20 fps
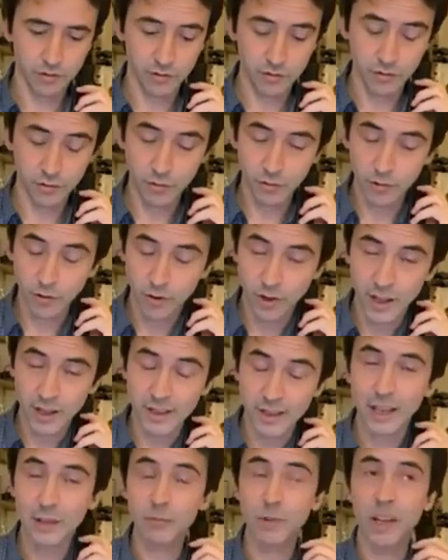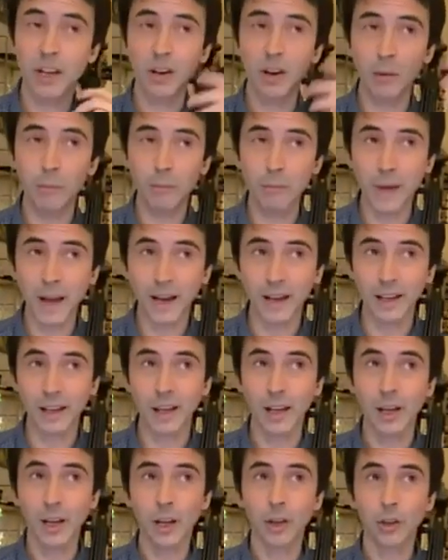So and then we come back
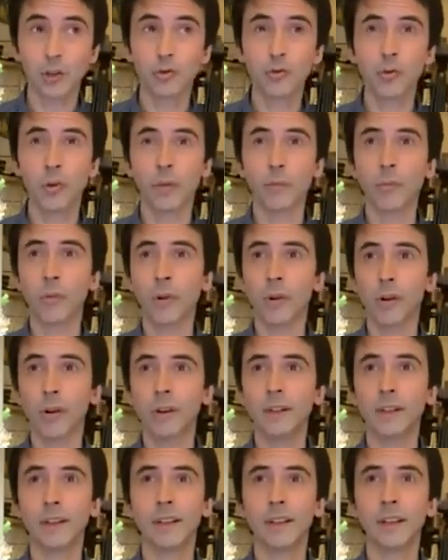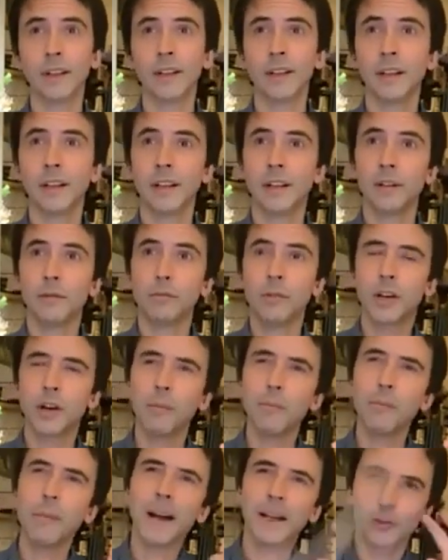
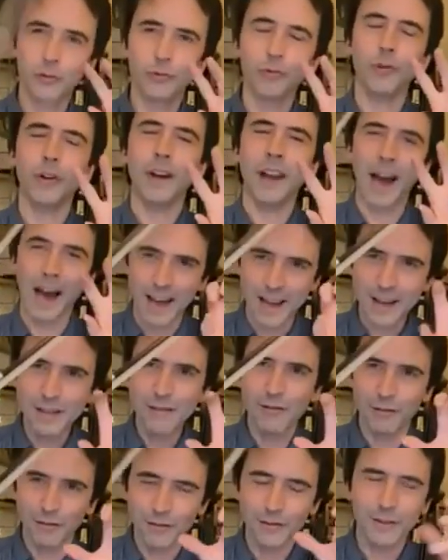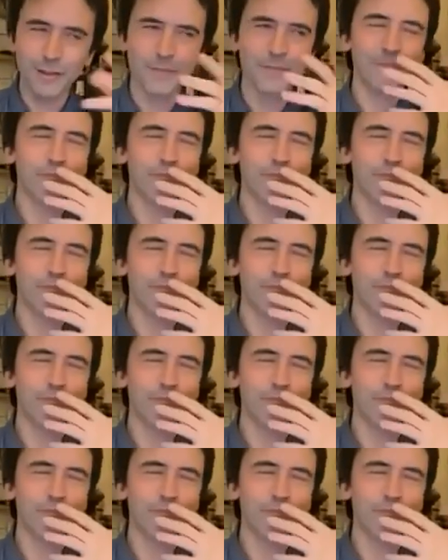to life.